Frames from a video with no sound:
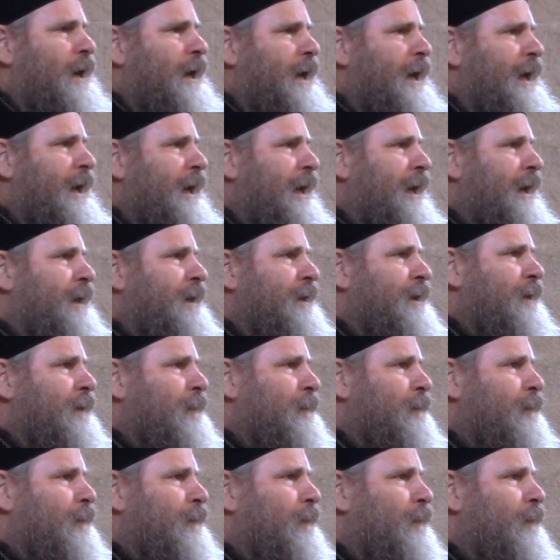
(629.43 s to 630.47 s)
And
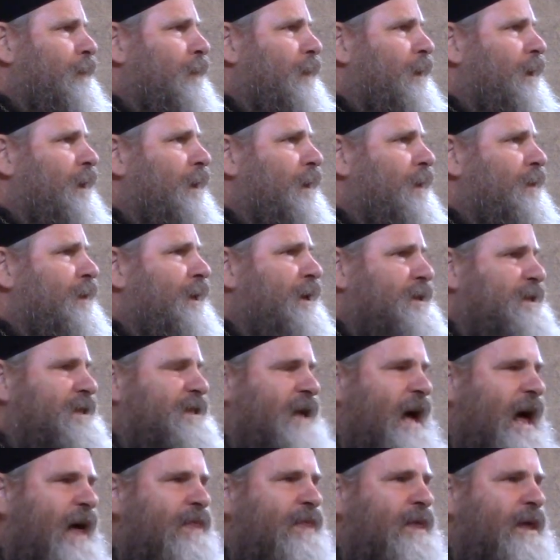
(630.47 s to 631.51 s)
there's
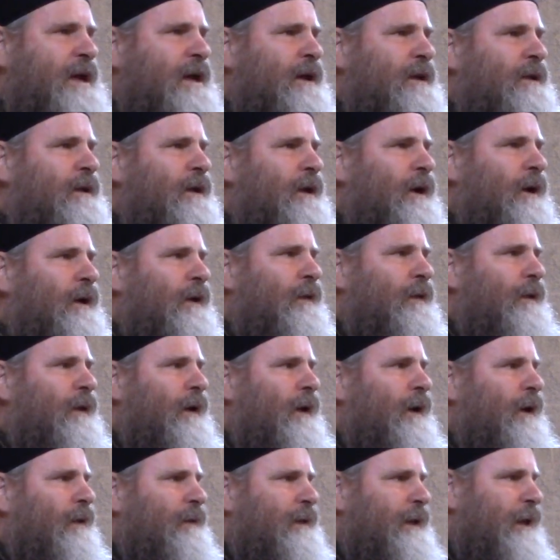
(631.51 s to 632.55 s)
nothing
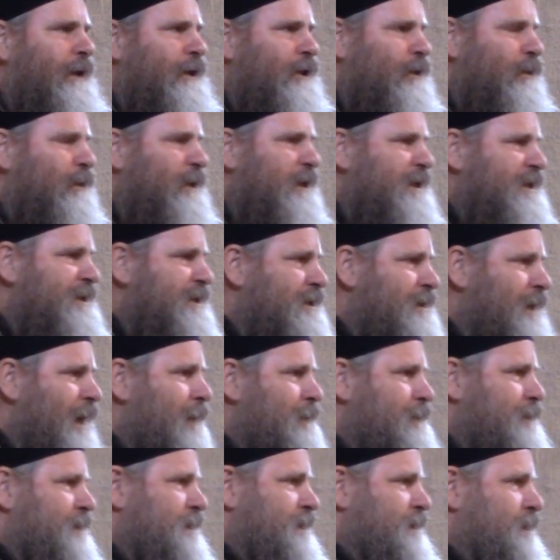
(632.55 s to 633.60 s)
that you would
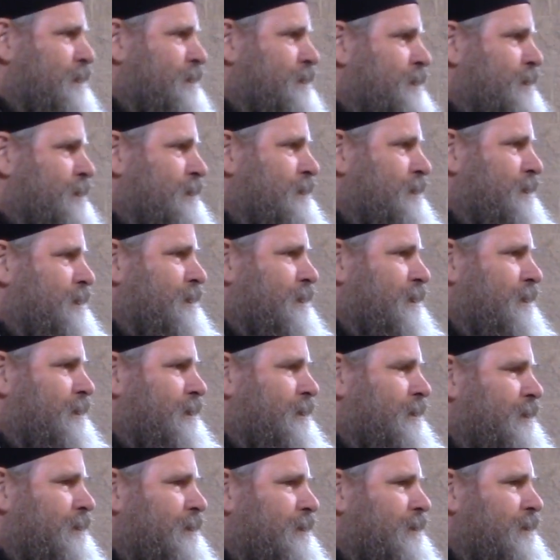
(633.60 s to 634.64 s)
substitute
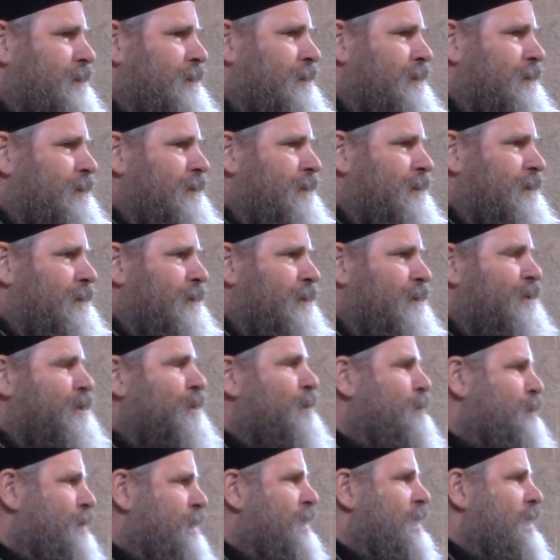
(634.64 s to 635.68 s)
to
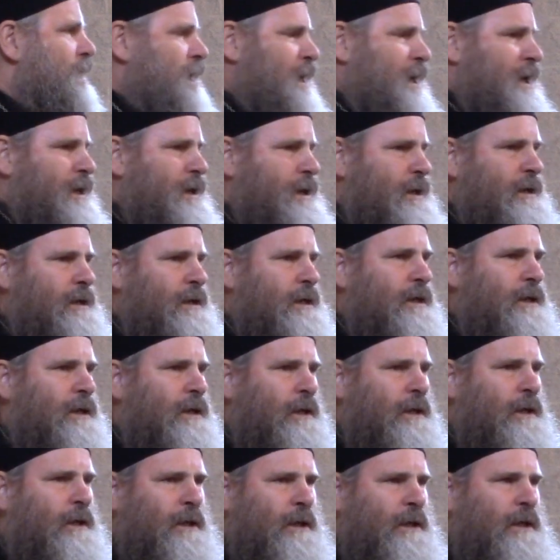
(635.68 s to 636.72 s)
being
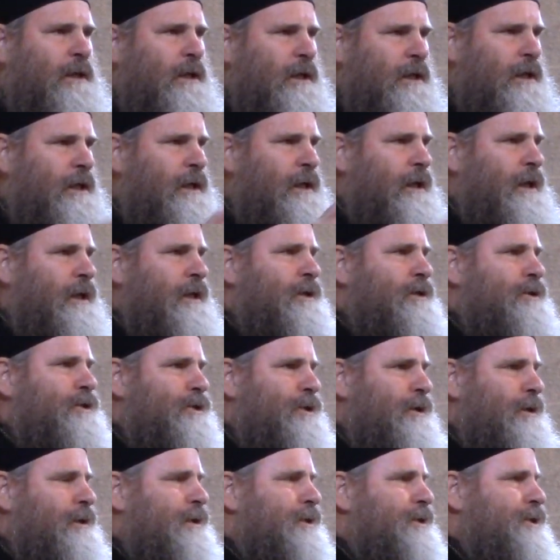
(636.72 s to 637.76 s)
in
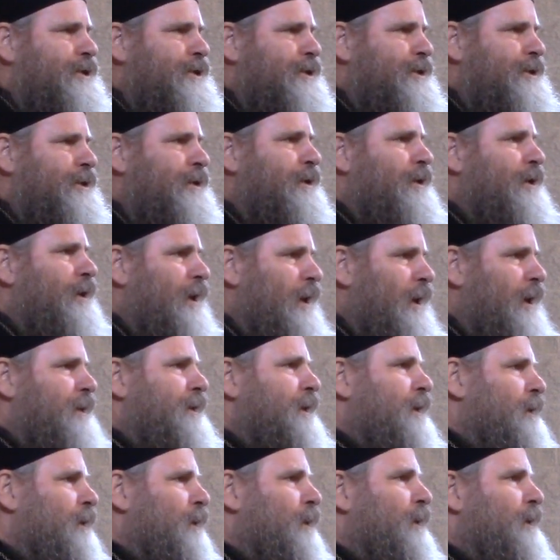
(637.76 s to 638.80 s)
church on
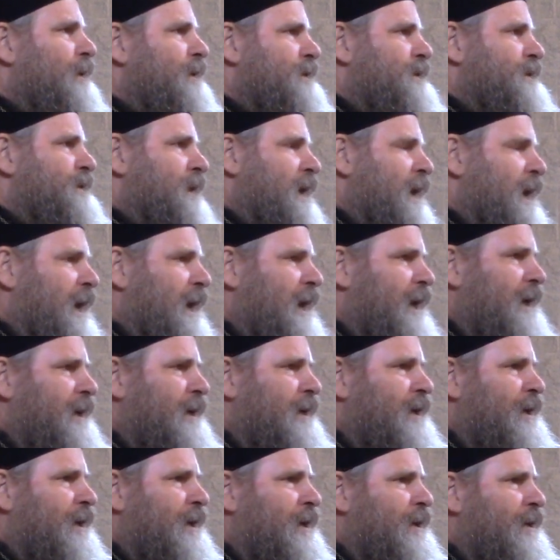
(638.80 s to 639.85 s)
the Lord's Day.
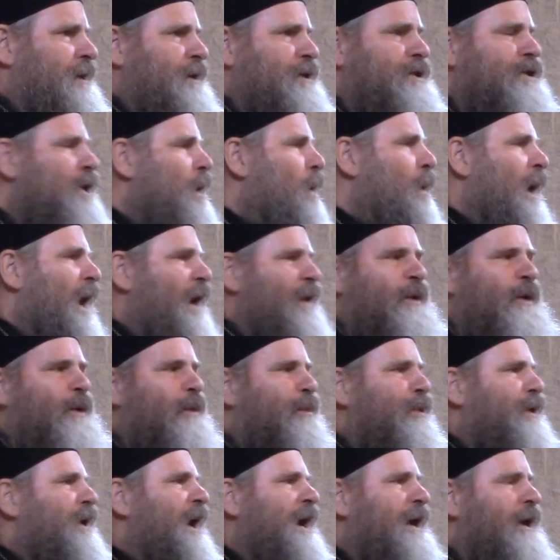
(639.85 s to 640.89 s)
There's no other
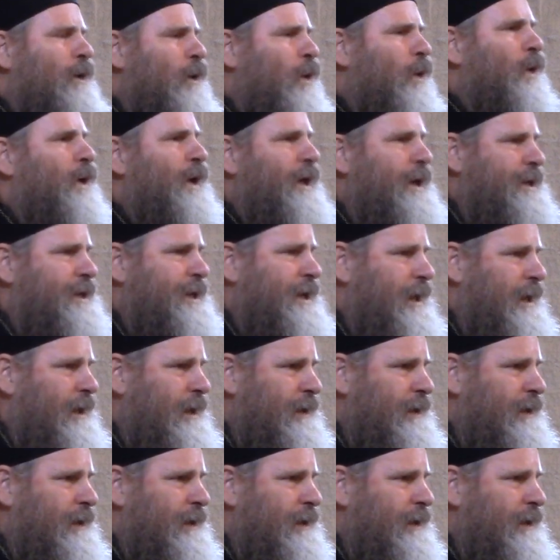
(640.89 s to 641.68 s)
priority.